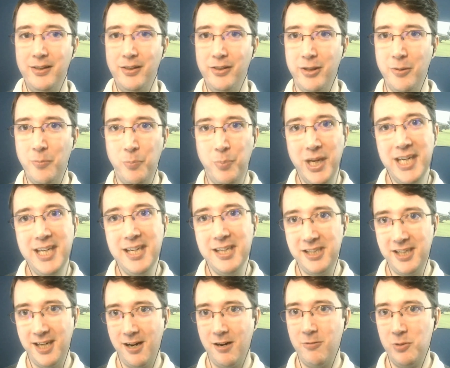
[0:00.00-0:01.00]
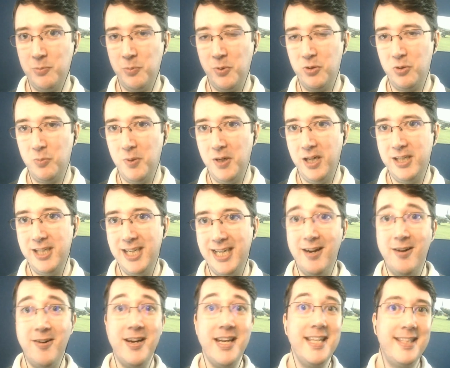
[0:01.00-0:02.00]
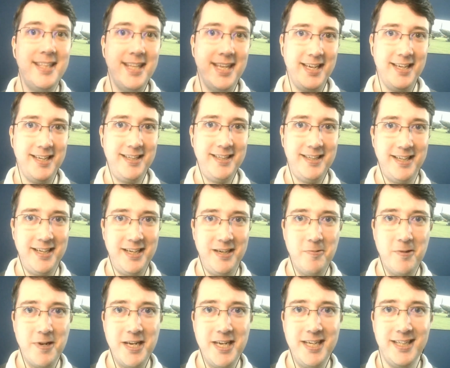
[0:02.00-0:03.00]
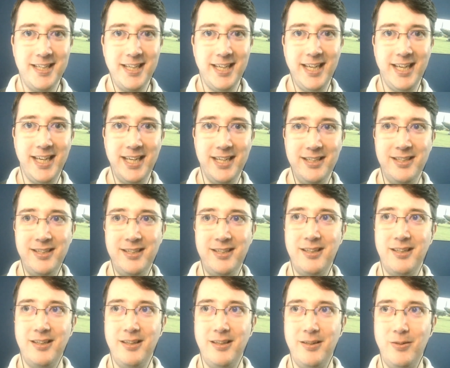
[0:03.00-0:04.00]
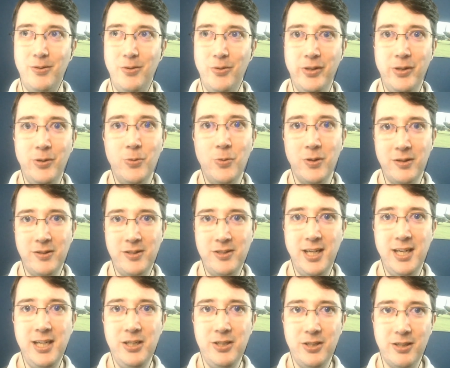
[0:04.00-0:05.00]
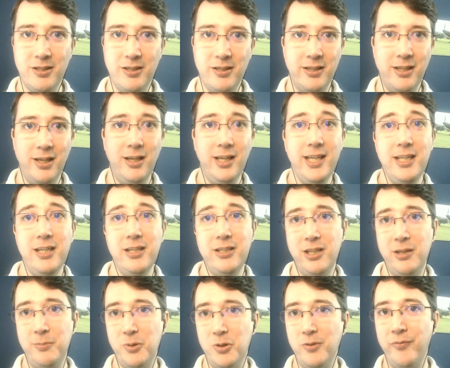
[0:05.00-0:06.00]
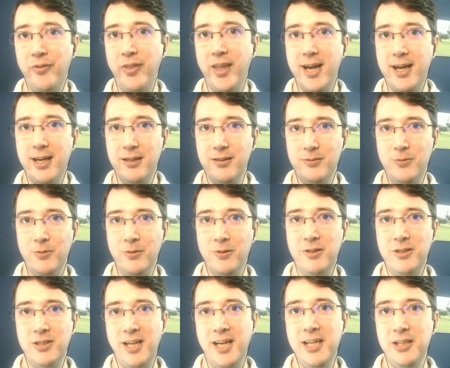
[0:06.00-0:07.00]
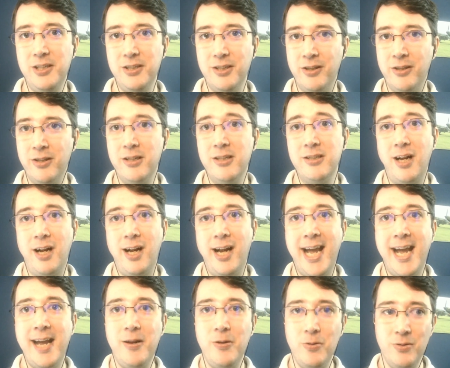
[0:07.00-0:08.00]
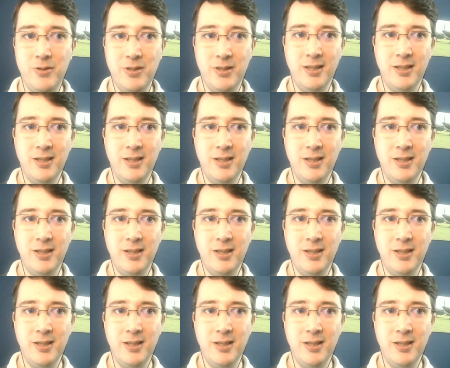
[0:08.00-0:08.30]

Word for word: The bigger share of responsibility, I think, anyway, is on the organisation and the leadership of that organisation that has allowed